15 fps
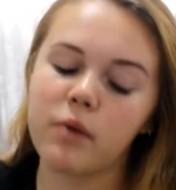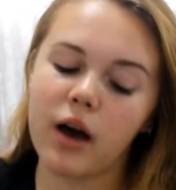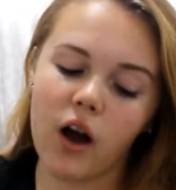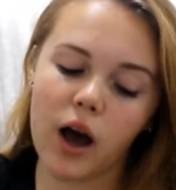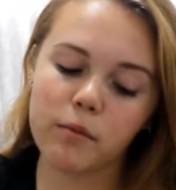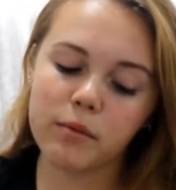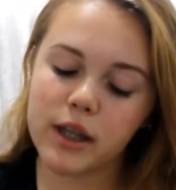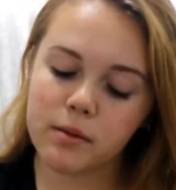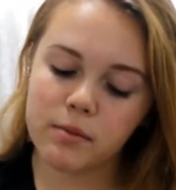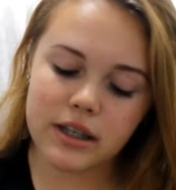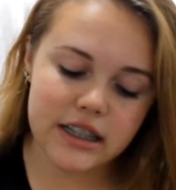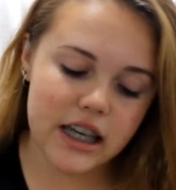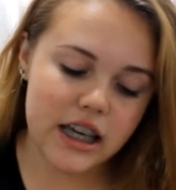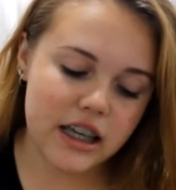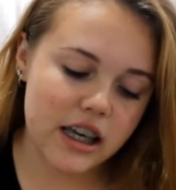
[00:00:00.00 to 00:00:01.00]
about, I'm going to
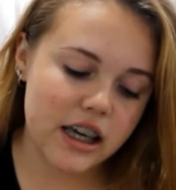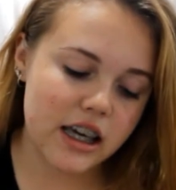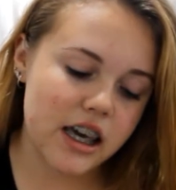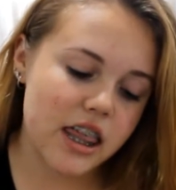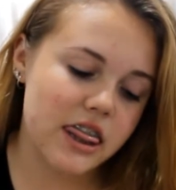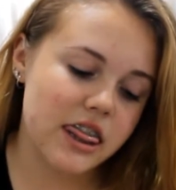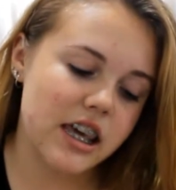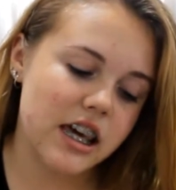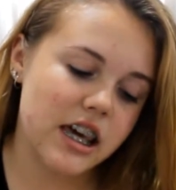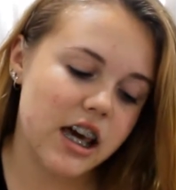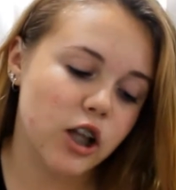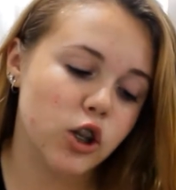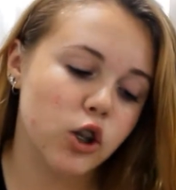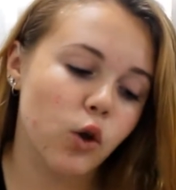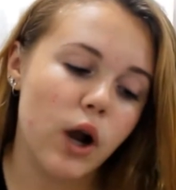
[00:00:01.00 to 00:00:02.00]
be taking
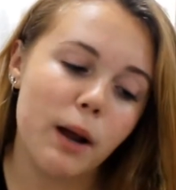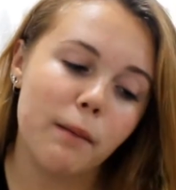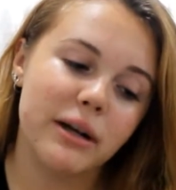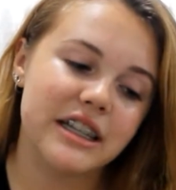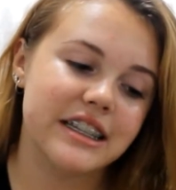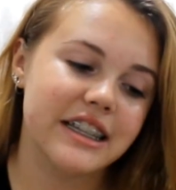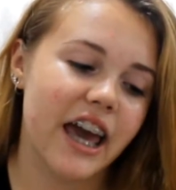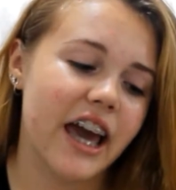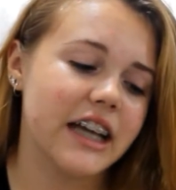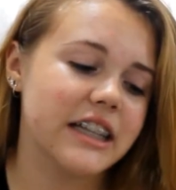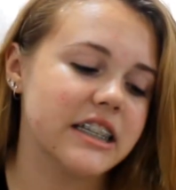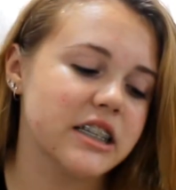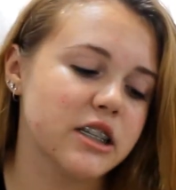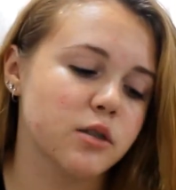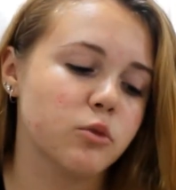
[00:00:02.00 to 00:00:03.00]
the Mercier
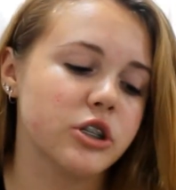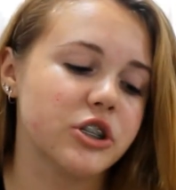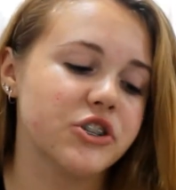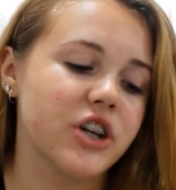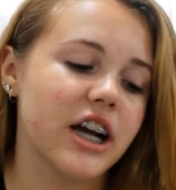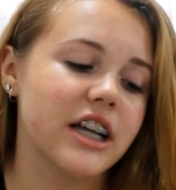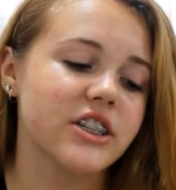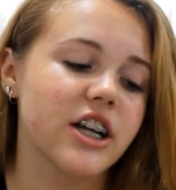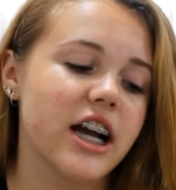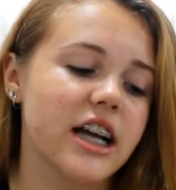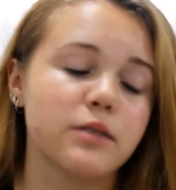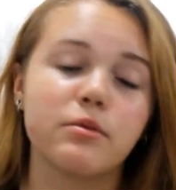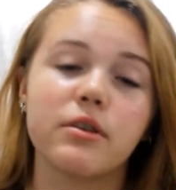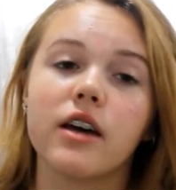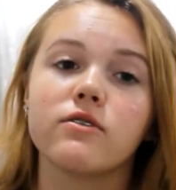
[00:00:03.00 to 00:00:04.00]
Tinted Moisturizer
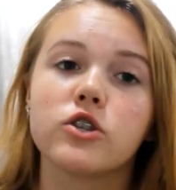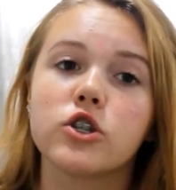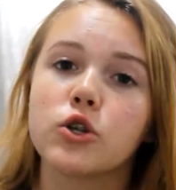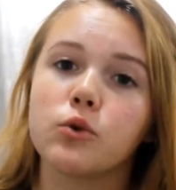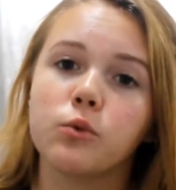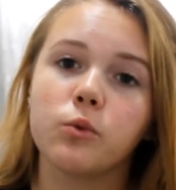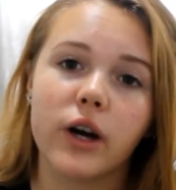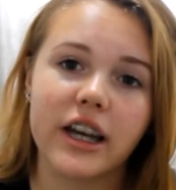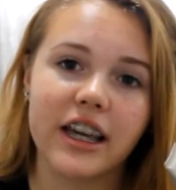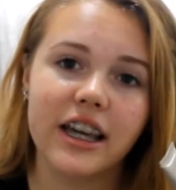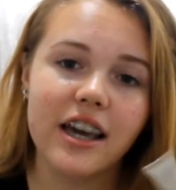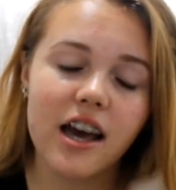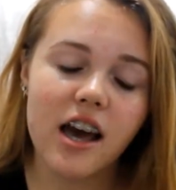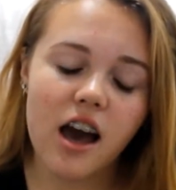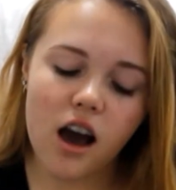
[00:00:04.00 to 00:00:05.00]
SPF
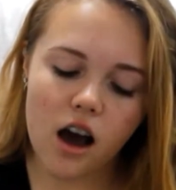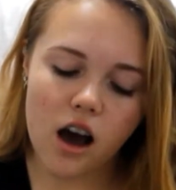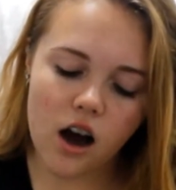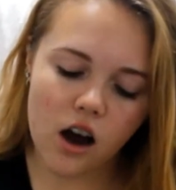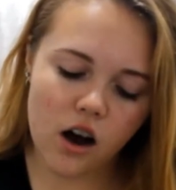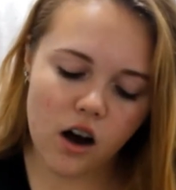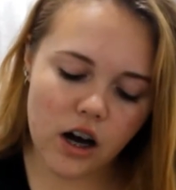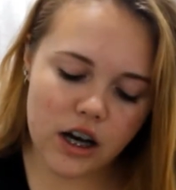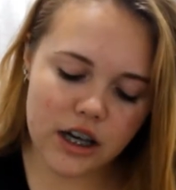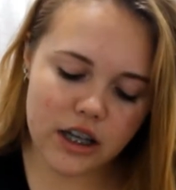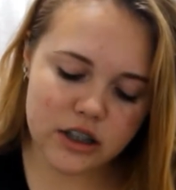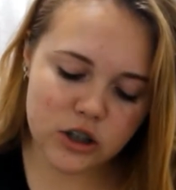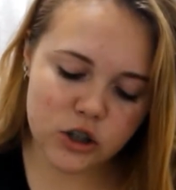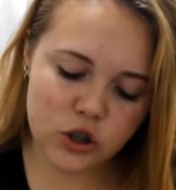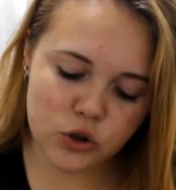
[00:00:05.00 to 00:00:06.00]
20
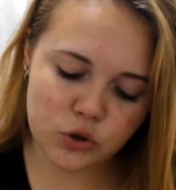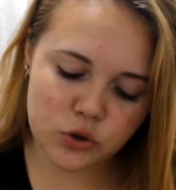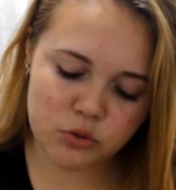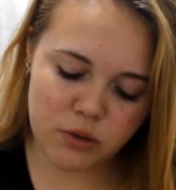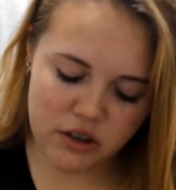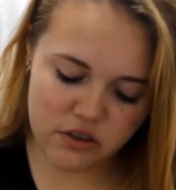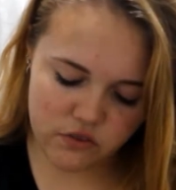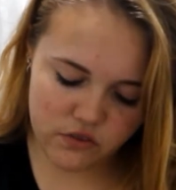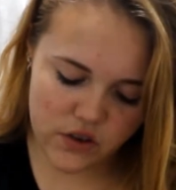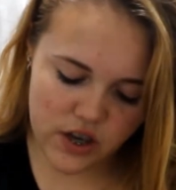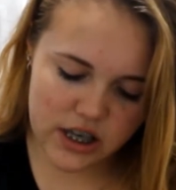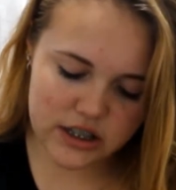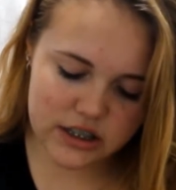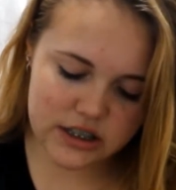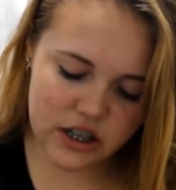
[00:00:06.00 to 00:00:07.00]
onto my
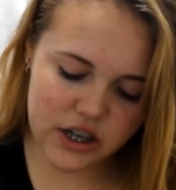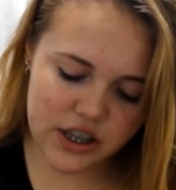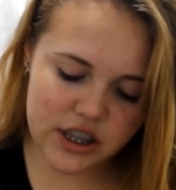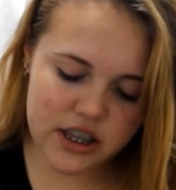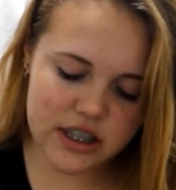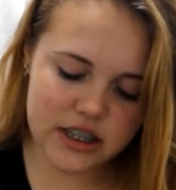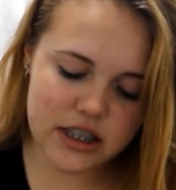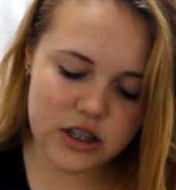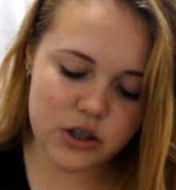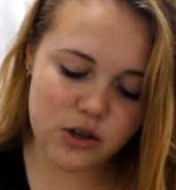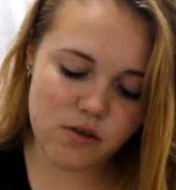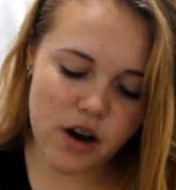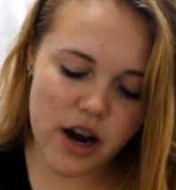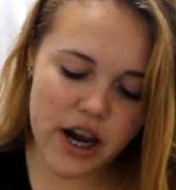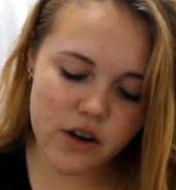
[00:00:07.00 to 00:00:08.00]
face. Now I think this is
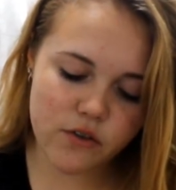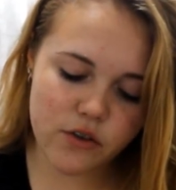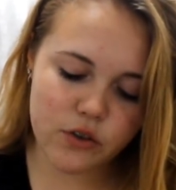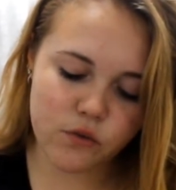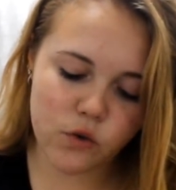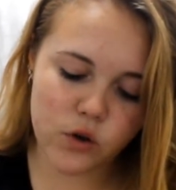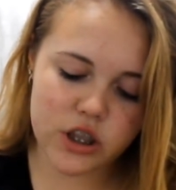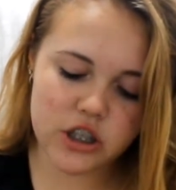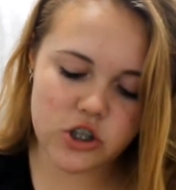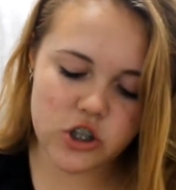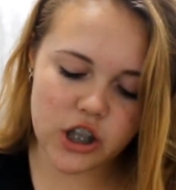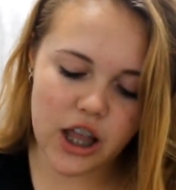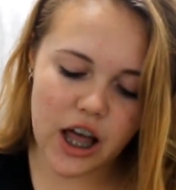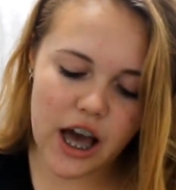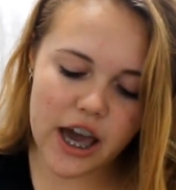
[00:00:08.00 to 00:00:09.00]
great for the 4th of
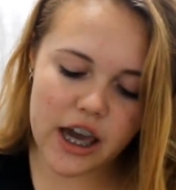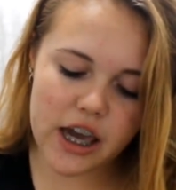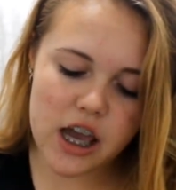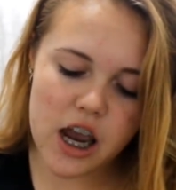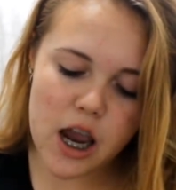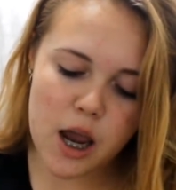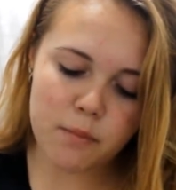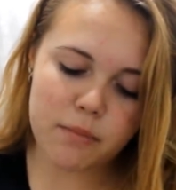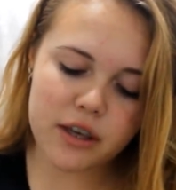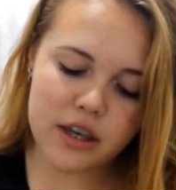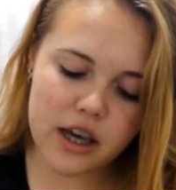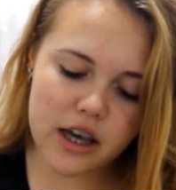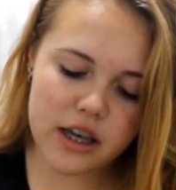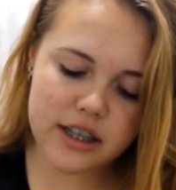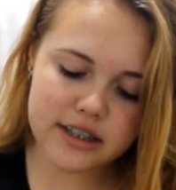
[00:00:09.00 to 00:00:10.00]
July
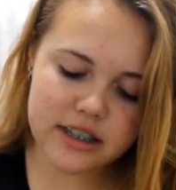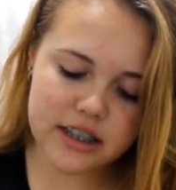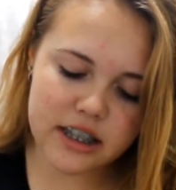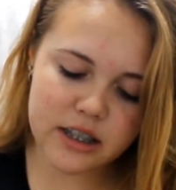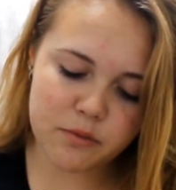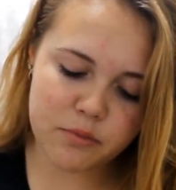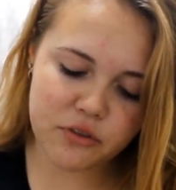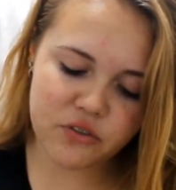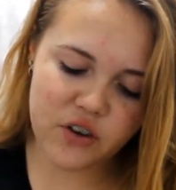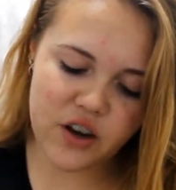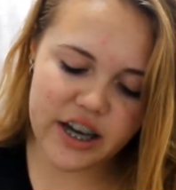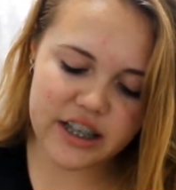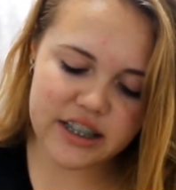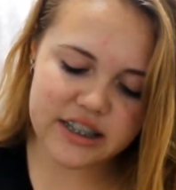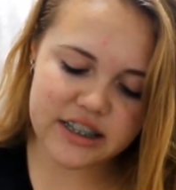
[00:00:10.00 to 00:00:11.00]
because it
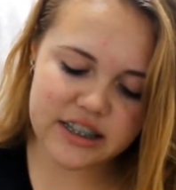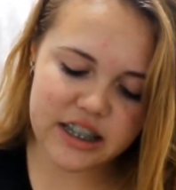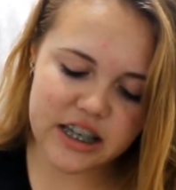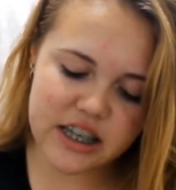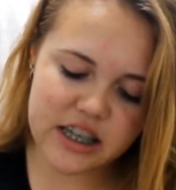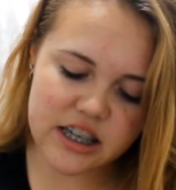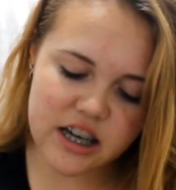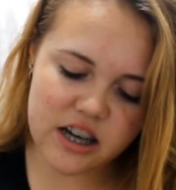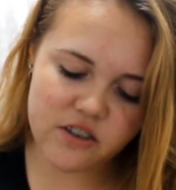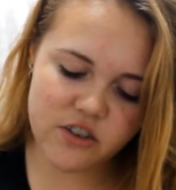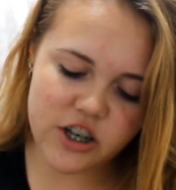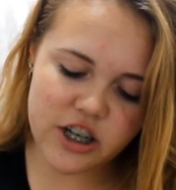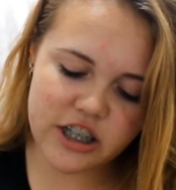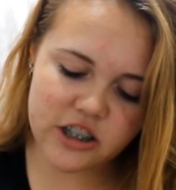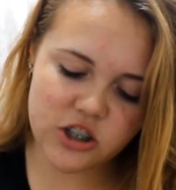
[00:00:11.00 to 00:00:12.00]
provides slight
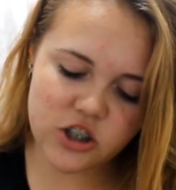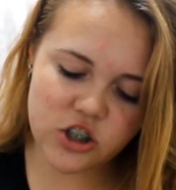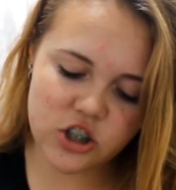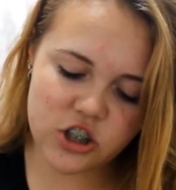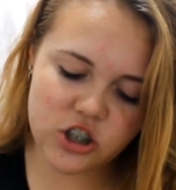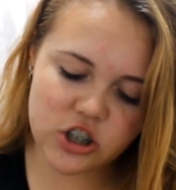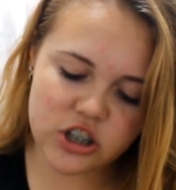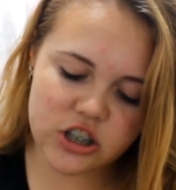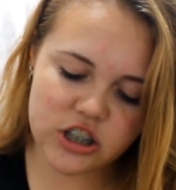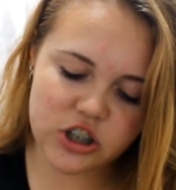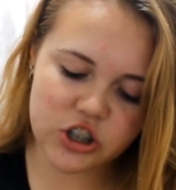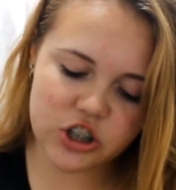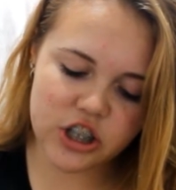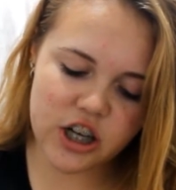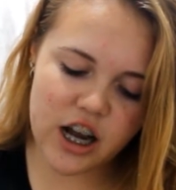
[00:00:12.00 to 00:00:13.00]
coverage to
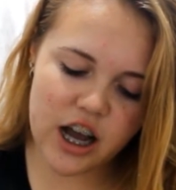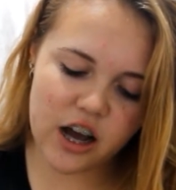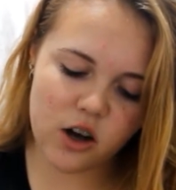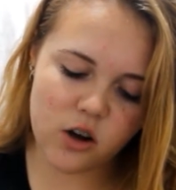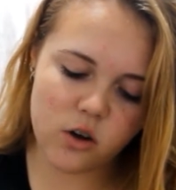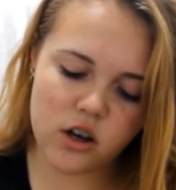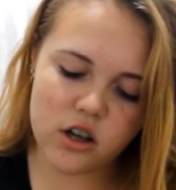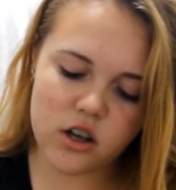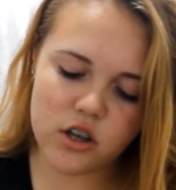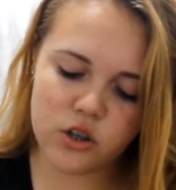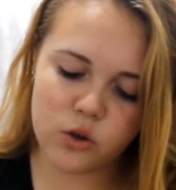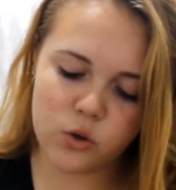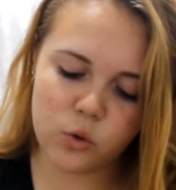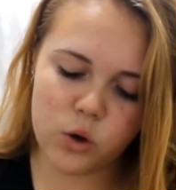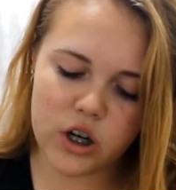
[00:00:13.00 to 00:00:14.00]
sheer out
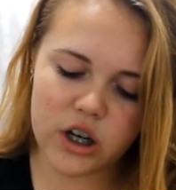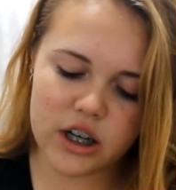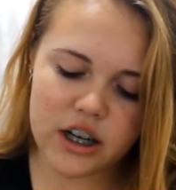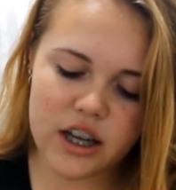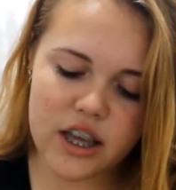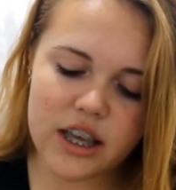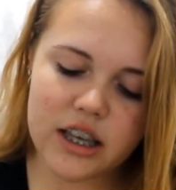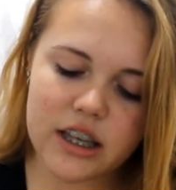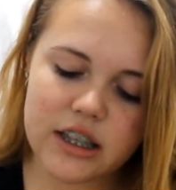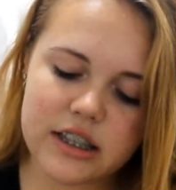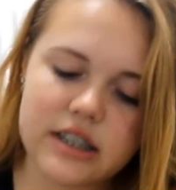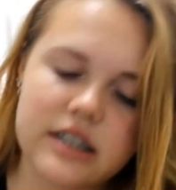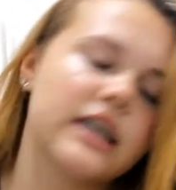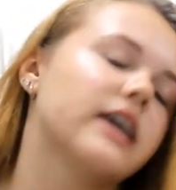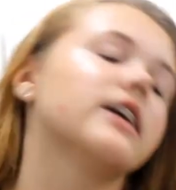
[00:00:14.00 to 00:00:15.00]
your
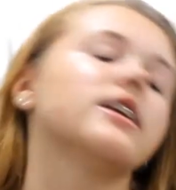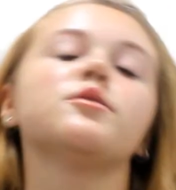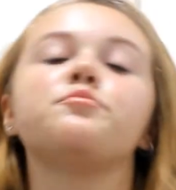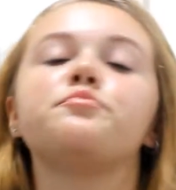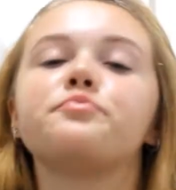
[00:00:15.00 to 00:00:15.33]
skin